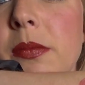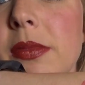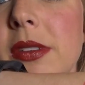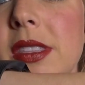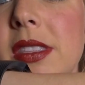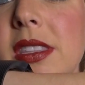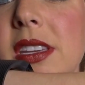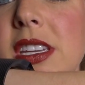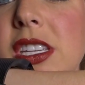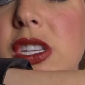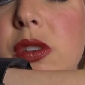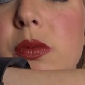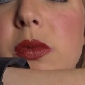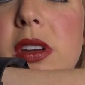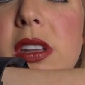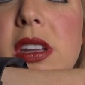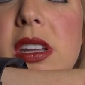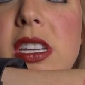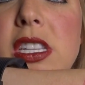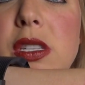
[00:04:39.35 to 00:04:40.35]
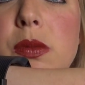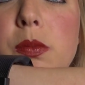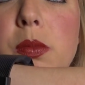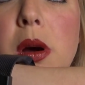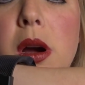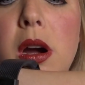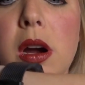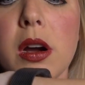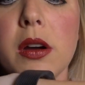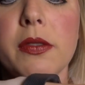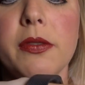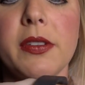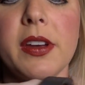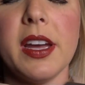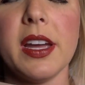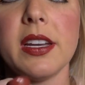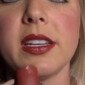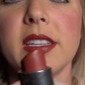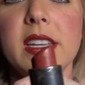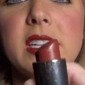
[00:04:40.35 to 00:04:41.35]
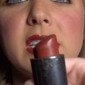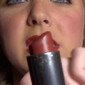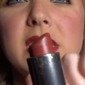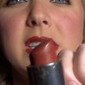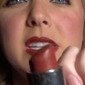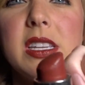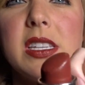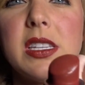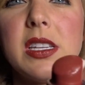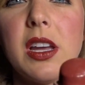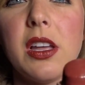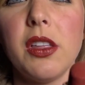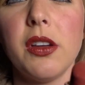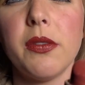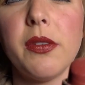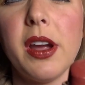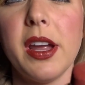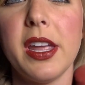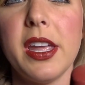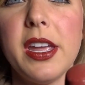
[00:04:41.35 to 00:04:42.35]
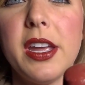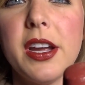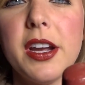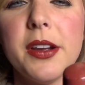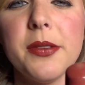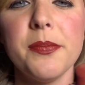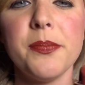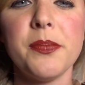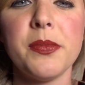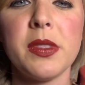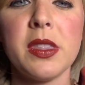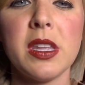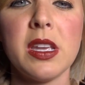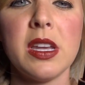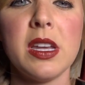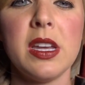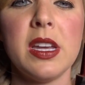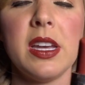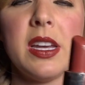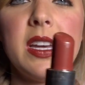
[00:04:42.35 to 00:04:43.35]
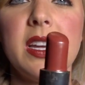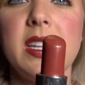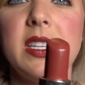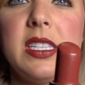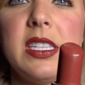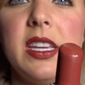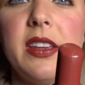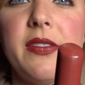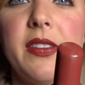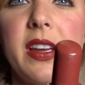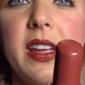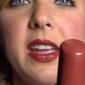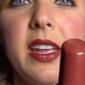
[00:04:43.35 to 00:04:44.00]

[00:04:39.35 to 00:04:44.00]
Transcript: but this one is perfect. That's this color right here. Let's see if I